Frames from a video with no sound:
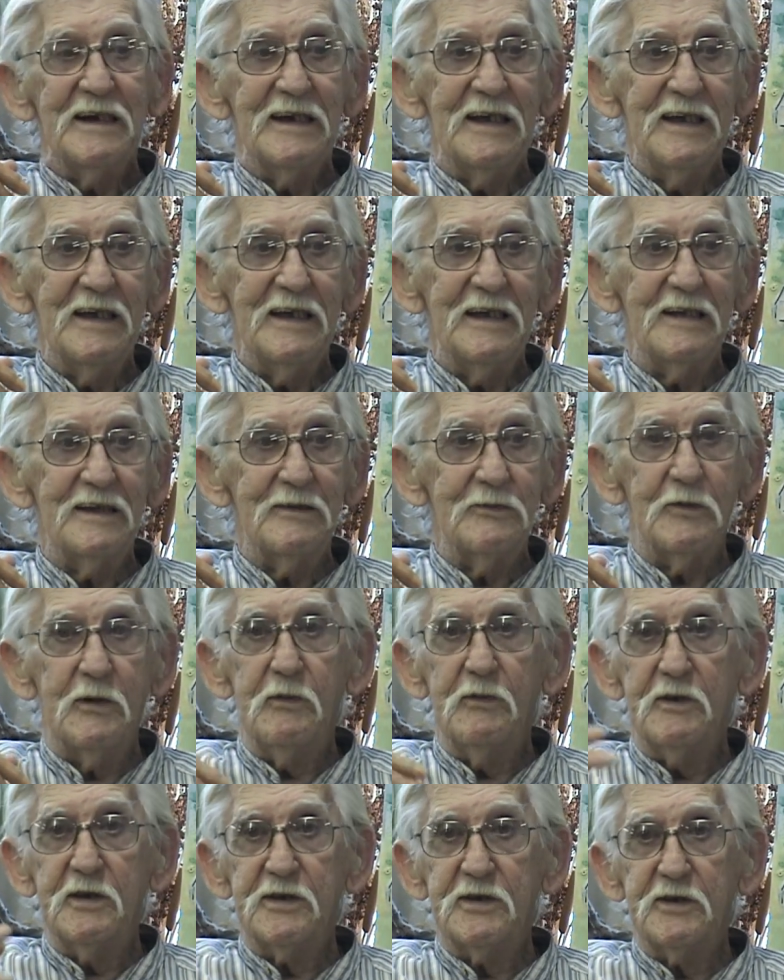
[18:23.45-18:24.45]
and we
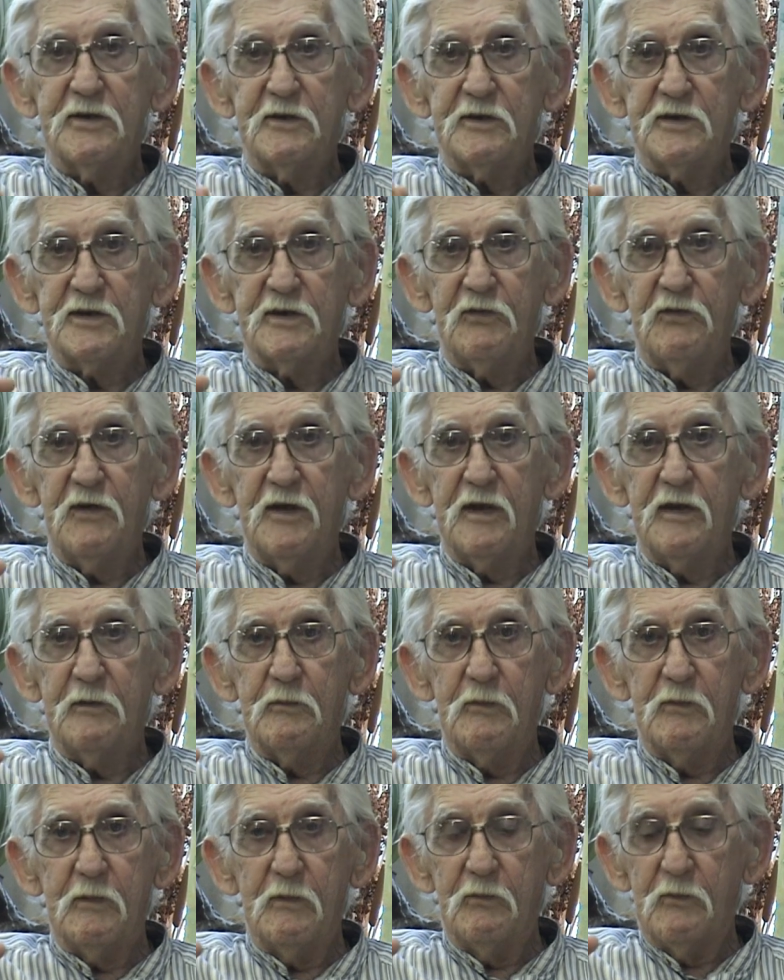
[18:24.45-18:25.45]
were the
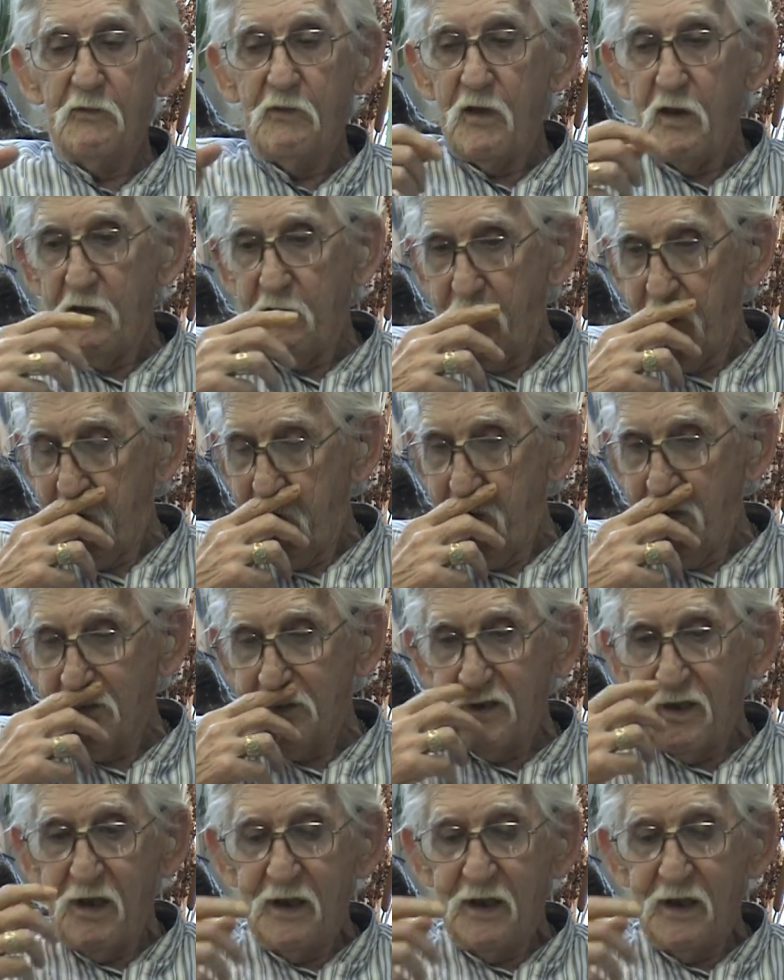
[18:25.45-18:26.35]
civilian volunteers.